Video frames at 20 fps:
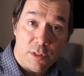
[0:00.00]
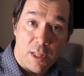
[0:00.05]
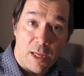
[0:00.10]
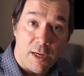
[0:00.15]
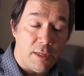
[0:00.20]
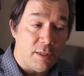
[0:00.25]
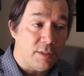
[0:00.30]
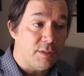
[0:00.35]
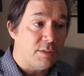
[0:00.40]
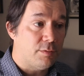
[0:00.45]

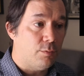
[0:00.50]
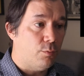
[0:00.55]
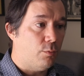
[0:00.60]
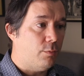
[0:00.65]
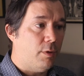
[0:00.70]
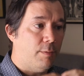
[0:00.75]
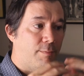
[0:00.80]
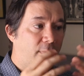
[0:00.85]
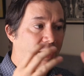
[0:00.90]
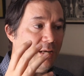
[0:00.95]
That is,
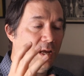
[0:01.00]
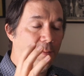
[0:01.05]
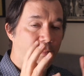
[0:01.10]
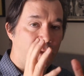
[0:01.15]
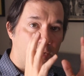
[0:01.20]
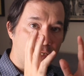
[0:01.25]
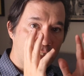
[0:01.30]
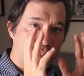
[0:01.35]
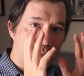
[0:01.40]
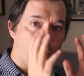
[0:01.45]
it might not
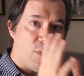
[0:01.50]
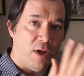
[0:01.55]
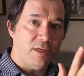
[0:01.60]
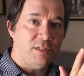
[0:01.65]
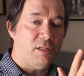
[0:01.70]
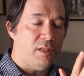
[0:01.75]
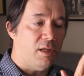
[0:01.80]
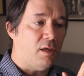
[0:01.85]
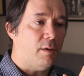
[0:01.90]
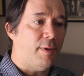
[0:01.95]
be
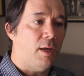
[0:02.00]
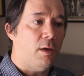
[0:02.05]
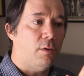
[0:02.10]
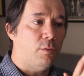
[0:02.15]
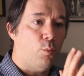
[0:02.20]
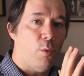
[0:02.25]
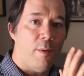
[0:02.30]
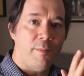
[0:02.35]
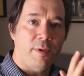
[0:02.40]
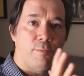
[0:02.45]
expressly
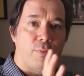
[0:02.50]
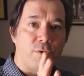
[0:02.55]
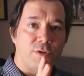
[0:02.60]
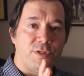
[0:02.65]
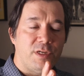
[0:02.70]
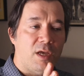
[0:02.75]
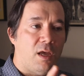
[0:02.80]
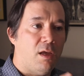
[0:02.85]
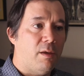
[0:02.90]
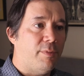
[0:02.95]
about women per
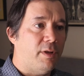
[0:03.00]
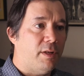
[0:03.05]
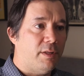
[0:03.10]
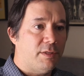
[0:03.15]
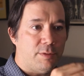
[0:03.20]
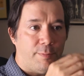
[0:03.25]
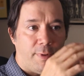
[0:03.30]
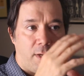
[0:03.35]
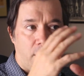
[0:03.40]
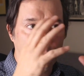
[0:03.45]
se, but
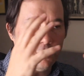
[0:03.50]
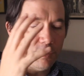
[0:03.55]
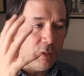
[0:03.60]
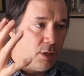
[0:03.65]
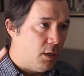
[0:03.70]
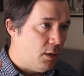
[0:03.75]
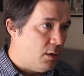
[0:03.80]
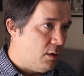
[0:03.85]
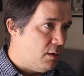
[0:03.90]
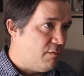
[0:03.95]
it's about
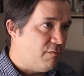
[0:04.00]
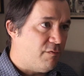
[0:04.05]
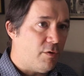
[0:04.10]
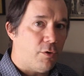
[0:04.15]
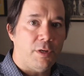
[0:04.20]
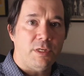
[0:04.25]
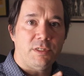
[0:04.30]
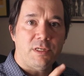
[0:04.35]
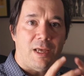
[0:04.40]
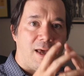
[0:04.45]

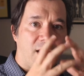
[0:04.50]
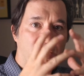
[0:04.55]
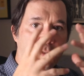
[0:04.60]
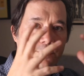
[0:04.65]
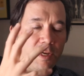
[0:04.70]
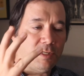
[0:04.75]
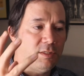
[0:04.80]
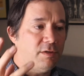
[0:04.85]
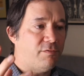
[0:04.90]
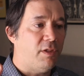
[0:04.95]
various
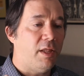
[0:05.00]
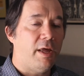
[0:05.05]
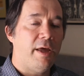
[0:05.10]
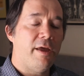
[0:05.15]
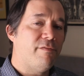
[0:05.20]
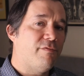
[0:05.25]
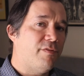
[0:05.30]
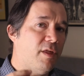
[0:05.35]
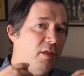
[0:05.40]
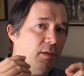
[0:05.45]
aspects of
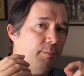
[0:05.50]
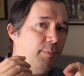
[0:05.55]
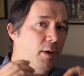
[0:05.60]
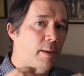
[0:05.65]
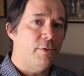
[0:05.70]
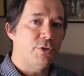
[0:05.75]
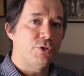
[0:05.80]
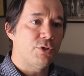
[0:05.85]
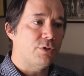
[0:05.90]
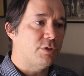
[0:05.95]
life that the
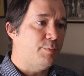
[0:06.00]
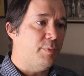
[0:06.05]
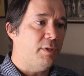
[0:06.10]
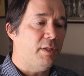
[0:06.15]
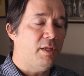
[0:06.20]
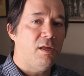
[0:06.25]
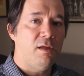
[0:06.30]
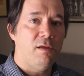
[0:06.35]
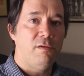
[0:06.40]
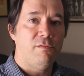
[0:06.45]
publishers
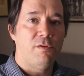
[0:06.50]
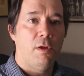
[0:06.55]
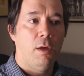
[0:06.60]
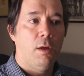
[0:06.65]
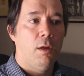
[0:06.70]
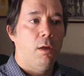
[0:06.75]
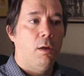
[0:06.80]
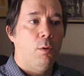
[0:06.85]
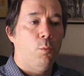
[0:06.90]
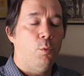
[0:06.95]
believe
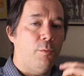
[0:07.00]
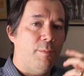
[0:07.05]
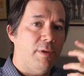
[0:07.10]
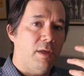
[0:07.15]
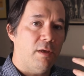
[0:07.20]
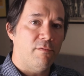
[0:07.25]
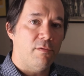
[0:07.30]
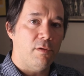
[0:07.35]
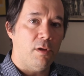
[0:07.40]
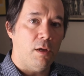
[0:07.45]
will
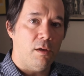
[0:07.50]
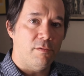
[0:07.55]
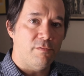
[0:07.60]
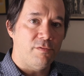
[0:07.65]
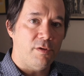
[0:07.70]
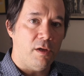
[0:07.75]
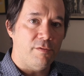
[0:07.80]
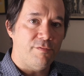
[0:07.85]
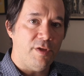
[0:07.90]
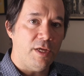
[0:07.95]
be
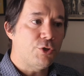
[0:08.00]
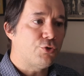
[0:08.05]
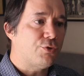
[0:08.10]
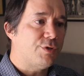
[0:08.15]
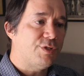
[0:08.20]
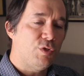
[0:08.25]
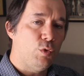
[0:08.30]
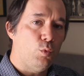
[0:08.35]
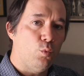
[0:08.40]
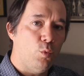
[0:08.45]
of
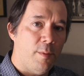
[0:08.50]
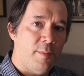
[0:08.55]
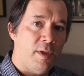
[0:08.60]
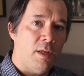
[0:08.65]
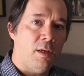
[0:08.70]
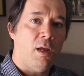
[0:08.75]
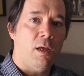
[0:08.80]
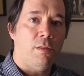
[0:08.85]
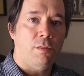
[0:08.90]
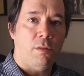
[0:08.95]
interest to
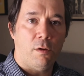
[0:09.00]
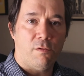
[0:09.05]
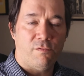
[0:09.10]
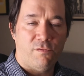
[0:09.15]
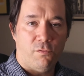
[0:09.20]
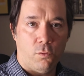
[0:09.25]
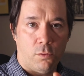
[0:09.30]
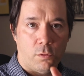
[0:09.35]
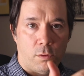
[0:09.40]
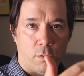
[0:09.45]
women, and
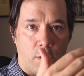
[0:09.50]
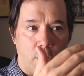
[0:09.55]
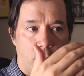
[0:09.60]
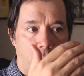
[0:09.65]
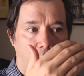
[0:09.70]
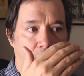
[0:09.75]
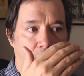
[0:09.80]
therefore